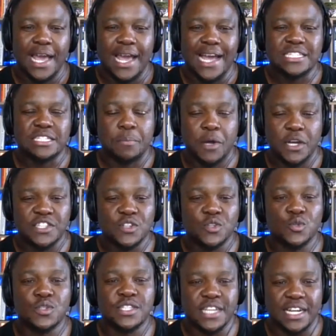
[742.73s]
as a person
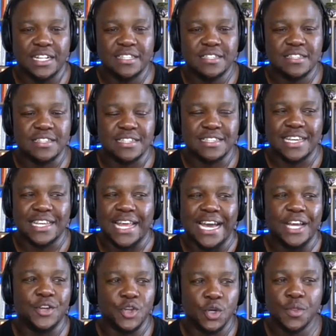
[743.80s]
who sells is that
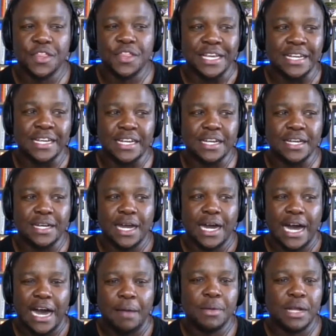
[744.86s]
I don't think
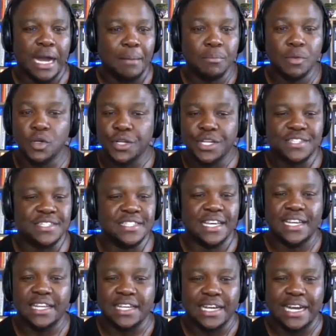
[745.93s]
I'm good at
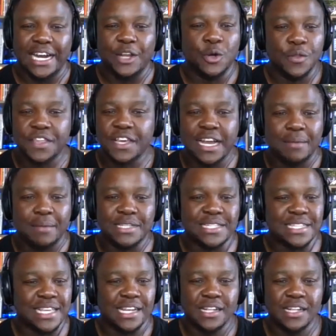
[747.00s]
selling. I don't think I'm a